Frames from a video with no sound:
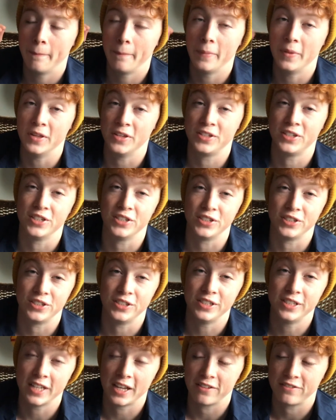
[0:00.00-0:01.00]
this is
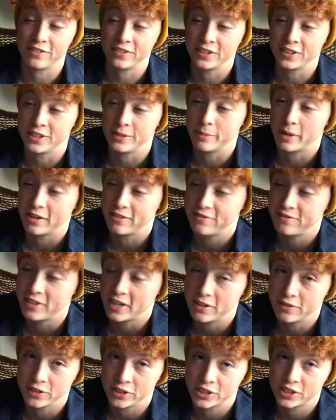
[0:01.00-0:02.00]
definitely my
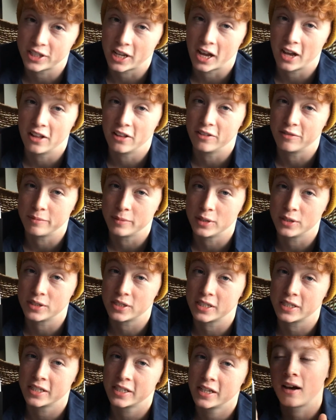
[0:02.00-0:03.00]
favorite style of
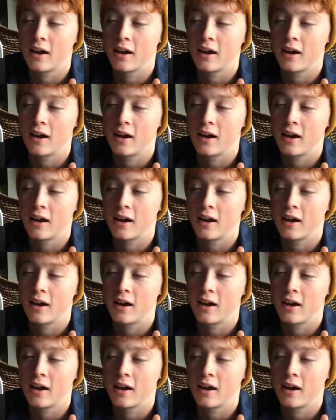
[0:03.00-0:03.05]
music.